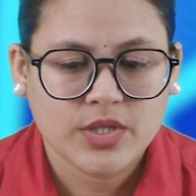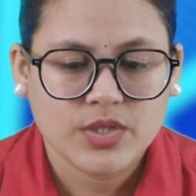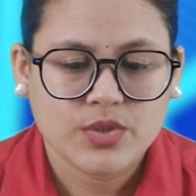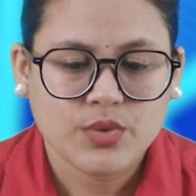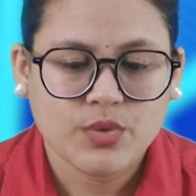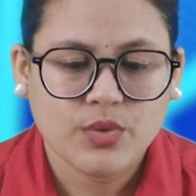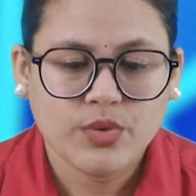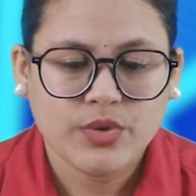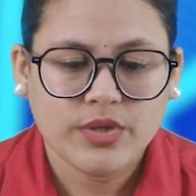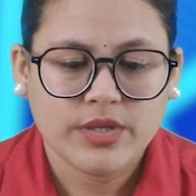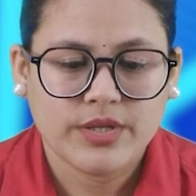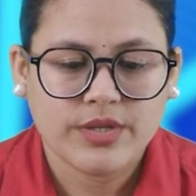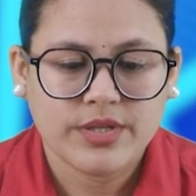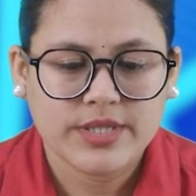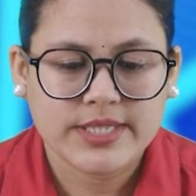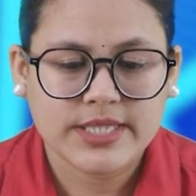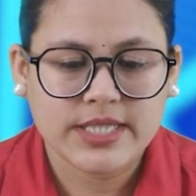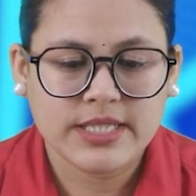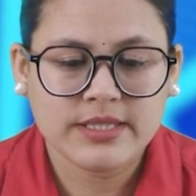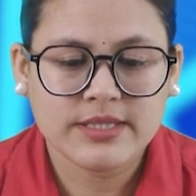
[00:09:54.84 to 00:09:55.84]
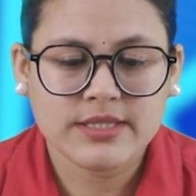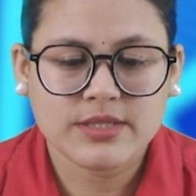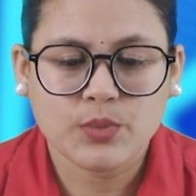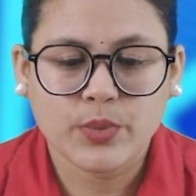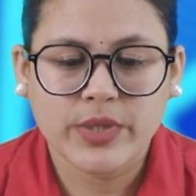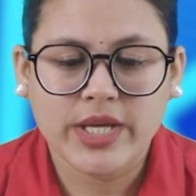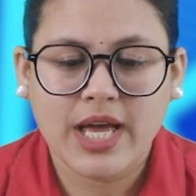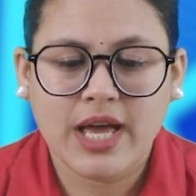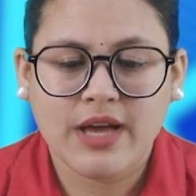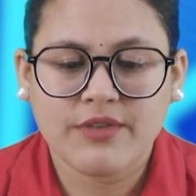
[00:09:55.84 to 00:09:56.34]
So since
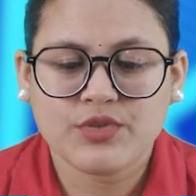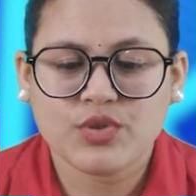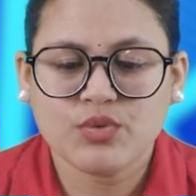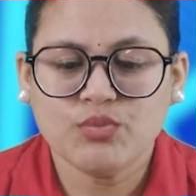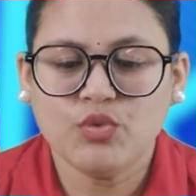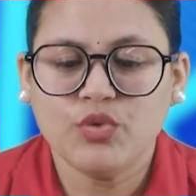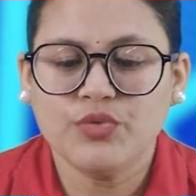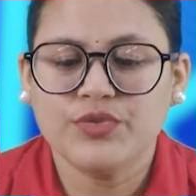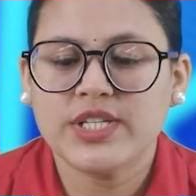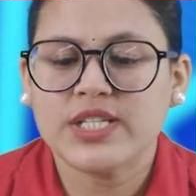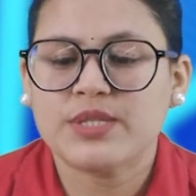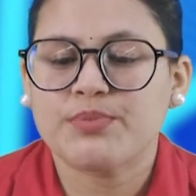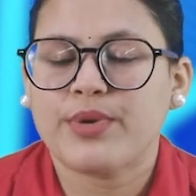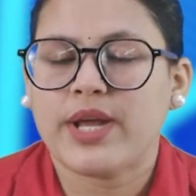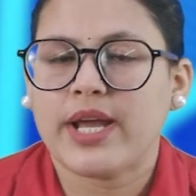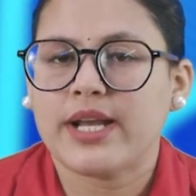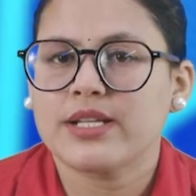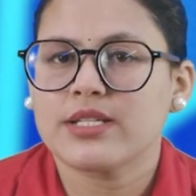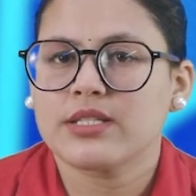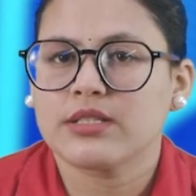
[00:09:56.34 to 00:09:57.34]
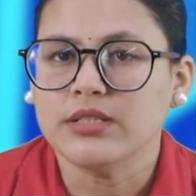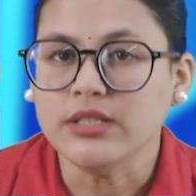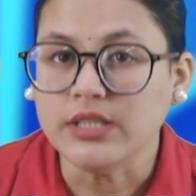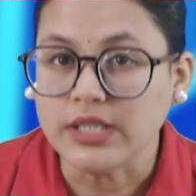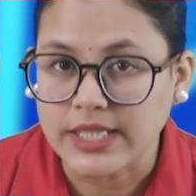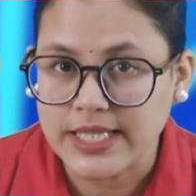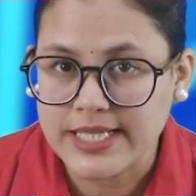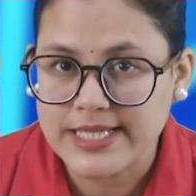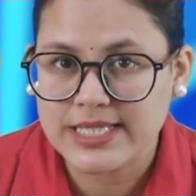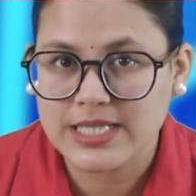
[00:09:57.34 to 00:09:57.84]
we have to move the sprites
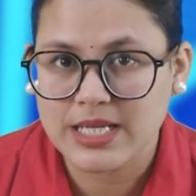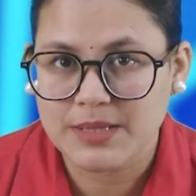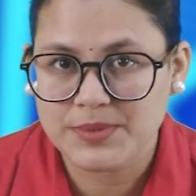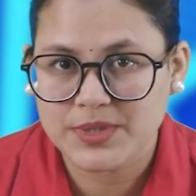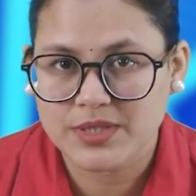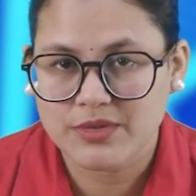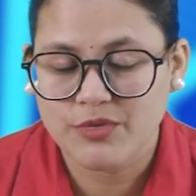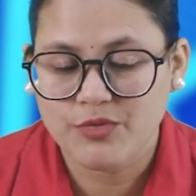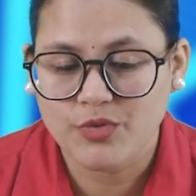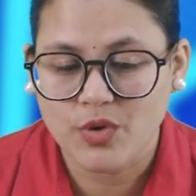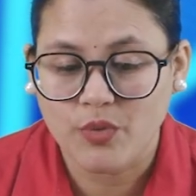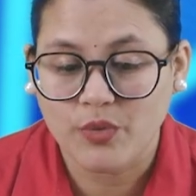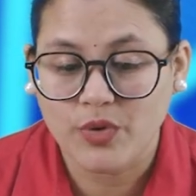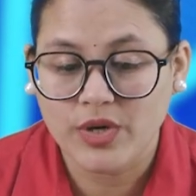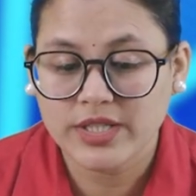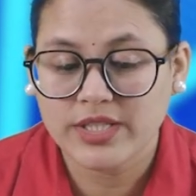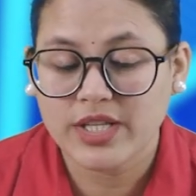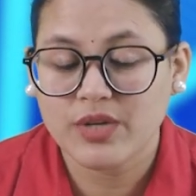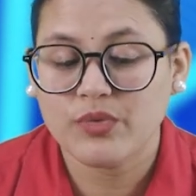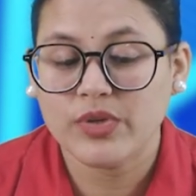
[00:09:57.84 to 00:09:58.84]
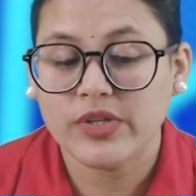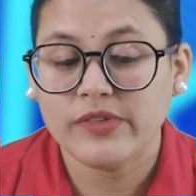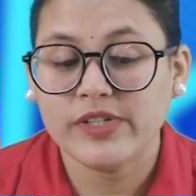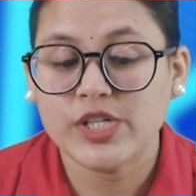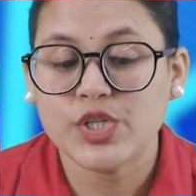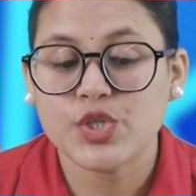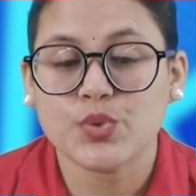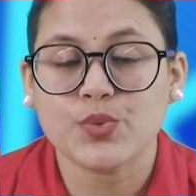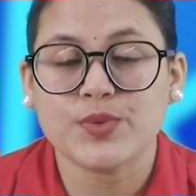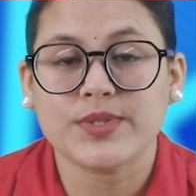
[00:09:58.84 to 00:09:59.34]
30 steps forward, then we
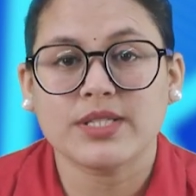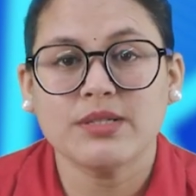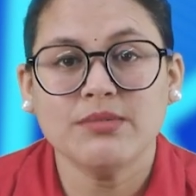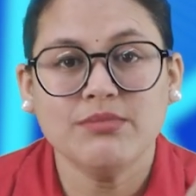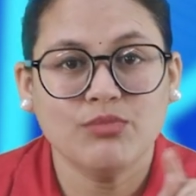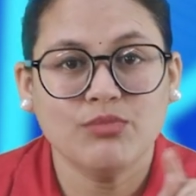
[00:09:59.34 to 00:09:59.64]
will choose the